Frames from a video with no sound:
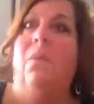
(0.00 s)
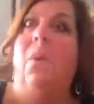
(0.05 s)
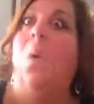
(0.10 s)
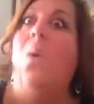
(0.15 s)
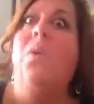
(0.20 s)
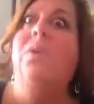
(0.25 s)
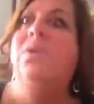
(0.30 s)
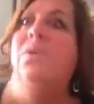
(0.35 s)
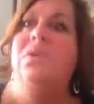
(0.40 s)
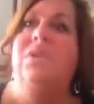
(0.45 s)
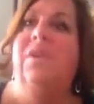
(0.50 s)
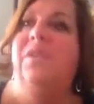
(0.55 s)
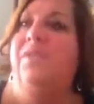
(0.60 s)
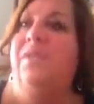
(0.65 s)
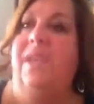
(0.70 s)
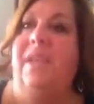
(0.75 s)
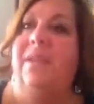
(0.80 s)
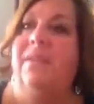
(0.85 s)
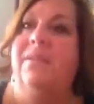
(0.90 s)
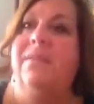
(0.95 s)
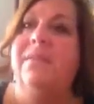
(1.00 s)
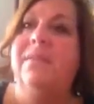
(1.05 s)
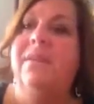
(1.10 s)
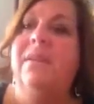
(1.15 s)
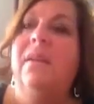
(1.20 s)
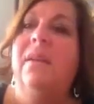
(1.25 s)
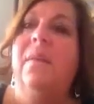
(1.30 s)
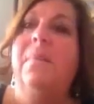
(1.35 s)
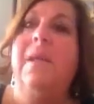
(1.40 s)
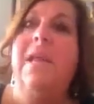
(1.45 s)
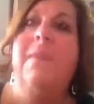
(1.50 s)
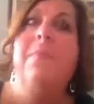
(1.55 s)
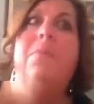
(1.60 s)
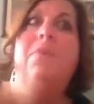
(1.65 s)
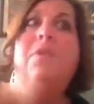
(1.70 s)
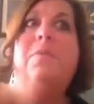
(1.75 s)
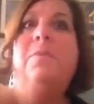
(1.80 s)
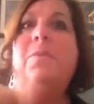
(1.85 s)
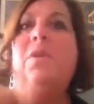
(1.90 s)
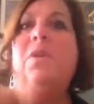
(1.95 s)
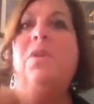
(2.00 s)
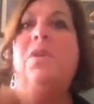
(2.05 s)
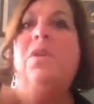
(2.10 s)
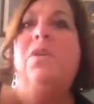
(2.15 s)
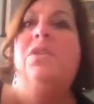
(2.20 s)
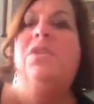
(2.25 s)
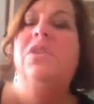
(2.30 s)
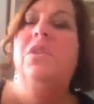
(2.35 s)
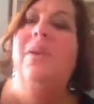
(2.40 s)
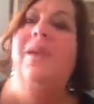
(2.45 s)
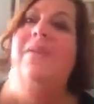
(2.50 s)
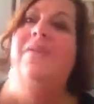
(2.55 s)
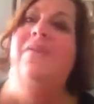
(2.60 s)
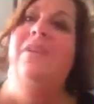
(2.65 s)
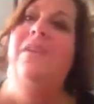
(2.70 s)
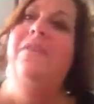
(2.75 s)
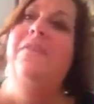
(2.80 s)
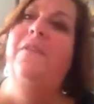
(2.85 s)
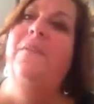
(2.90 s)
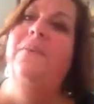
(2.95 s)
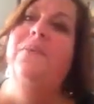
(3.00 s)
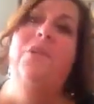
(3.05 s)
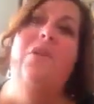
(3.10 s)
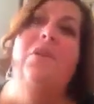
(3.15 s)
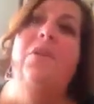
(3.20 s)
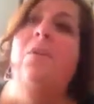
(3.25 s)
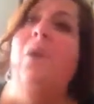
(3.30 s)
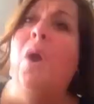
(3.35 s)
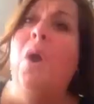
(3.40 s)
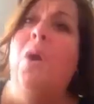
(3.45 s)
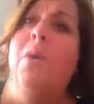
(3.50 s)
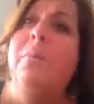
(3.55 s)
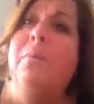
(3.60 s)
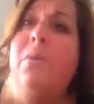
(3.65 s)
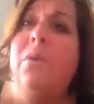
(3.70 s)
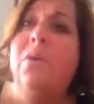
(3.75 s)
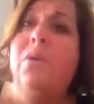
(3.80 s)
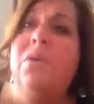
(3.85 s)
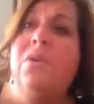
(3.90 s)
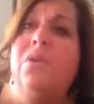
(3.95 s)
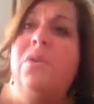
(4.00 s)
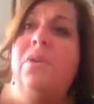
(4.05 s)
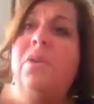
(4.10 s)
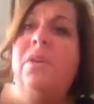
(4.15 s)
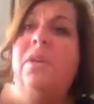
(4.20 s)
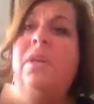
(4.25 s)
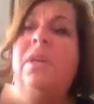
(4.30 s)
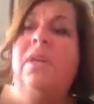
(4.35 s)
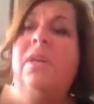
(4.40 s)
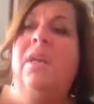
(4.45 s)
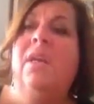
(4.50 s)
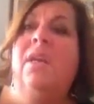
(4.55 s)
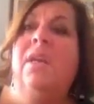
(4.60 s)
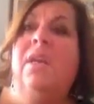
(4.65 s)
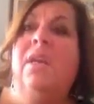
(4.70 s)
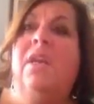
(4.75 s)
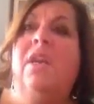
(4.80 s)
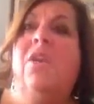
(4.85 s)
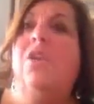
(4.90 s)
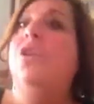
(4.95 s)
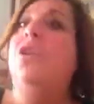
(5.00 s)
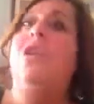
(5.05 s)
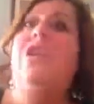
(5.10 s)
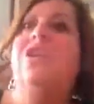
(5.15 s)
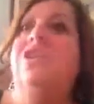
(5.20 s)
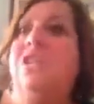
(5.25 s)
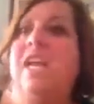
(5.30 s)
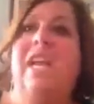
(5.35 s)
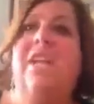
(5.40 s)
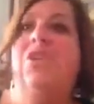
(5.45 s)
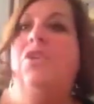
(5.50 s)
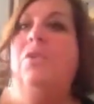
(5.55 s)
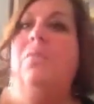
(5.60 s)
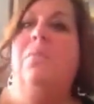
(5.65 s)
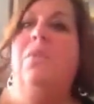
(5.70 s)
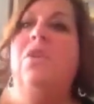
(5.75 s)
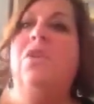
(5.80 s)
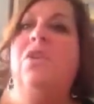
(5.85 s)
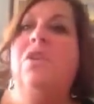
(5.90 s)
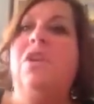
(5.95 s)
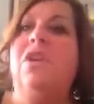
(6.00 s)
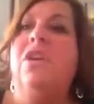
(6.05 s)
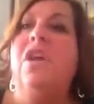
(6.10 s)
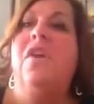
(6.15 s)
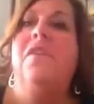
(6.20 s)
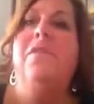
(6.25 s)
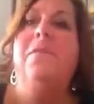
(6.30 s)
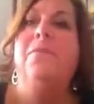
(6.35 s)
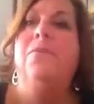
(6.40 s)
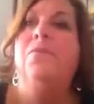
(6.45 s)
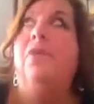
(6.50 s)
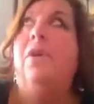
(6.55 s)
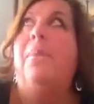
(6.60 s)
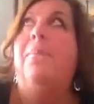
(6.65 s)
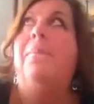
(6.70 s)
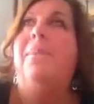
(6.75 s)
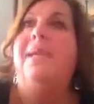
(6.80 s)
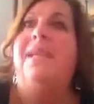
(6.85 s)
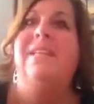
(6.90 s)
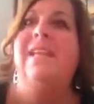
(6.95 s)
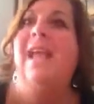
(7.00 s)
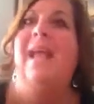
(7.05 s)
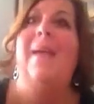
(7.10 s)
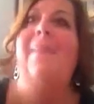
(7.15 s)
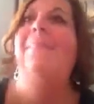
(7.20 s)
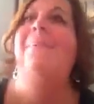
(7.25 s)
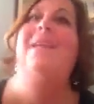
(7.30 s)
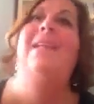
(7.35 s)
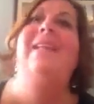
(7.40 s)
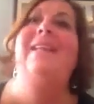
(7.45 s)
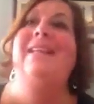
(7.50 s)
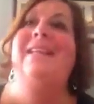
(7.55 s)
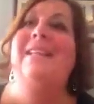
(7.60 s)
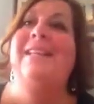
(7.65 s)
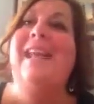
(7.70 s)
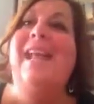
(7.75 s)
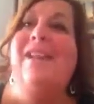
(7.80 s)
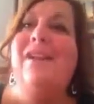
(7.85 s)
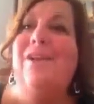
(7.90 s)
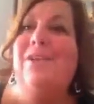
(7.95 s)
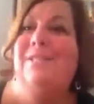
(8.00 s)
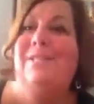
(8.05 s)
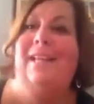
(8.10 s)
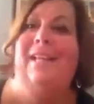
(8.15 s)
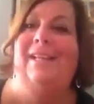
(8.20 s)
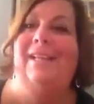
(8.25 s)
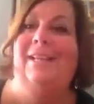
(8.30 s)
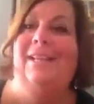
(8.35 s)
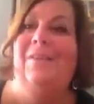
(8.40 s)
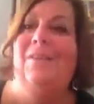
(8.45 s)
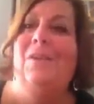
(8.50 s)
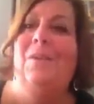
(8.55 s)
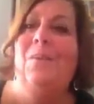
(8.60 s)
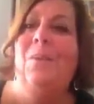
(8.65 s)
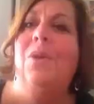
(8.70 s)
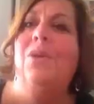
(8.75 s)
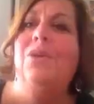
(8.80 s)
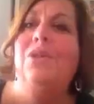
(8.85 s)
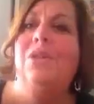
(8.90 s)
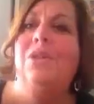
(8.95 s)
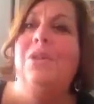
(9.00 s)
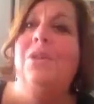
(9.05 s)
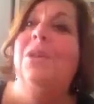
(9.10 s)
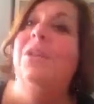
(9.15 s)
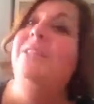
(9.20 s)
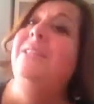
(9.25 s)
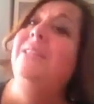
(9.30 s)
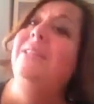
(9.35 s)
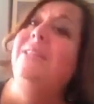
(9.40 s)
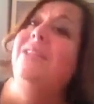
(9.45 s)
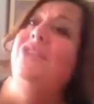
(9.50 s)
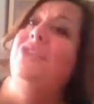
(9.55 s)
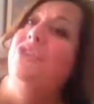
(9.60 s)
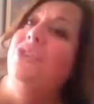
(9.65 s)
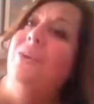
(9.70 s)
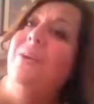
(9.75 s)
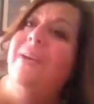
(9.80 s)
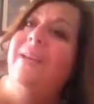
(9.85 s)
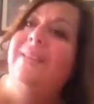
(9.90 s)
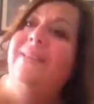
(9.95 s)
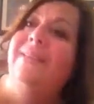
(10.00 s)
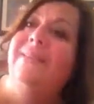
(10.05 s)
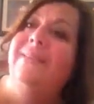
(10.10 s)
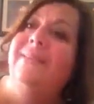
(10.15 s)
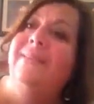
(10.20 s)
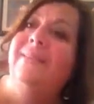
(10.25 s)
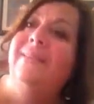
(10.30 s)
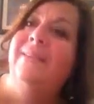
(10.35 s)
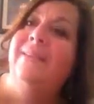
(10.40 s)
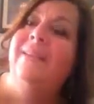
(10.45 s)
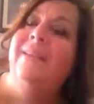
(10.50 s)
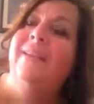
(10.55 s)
all sorts of things. People's moods. You have an influence on your own mood. You can change your mood. You can go from grumpy to happy in a nanosecond if you want to, because it's a choice.